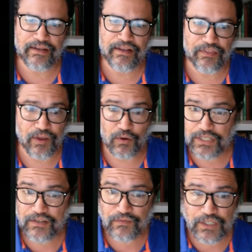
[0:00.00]
those
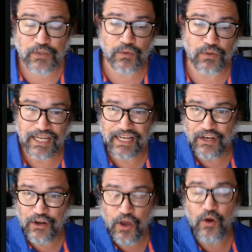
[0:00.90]
individuals
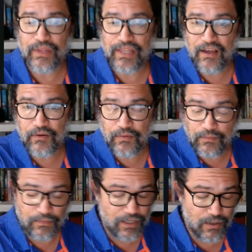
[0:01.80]
and know without,
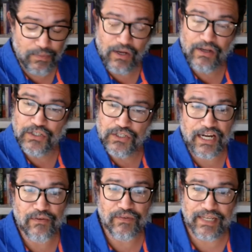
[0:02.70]
beyond a
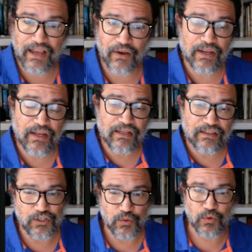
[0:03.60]
shadow of a doubt
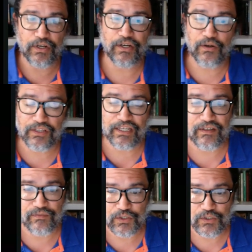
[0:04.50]
that you're working on the
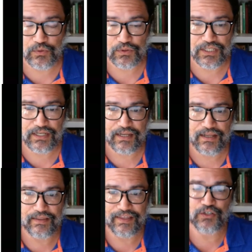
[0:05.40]
individuals that you